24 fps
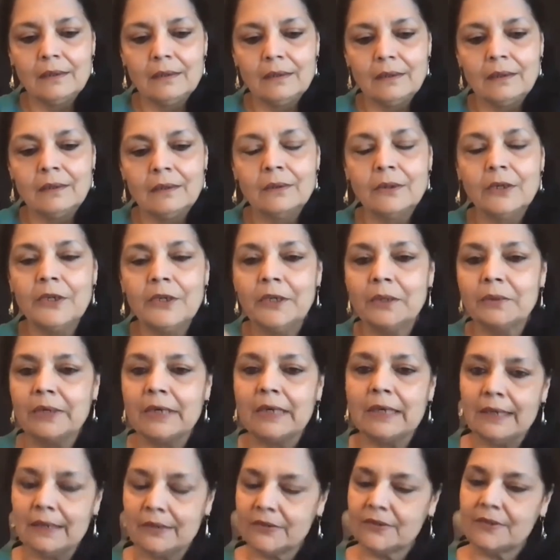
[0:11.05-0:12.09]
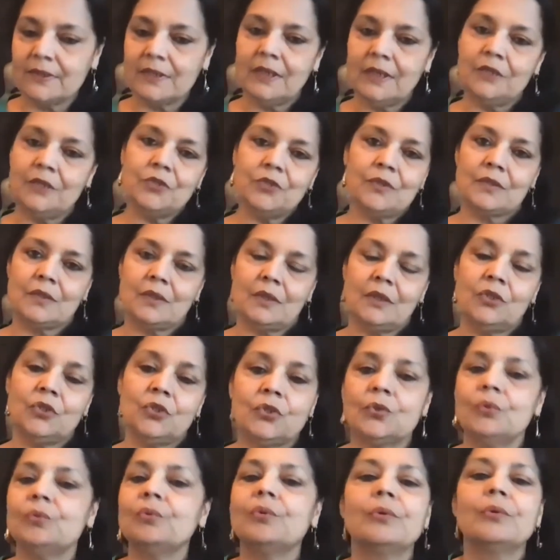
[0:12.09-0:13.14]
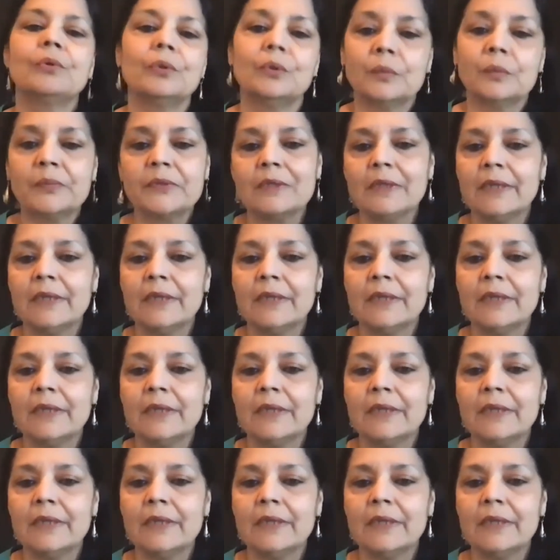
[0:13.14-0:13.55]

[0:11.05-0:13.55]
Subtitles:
earlier and later stages in two groups.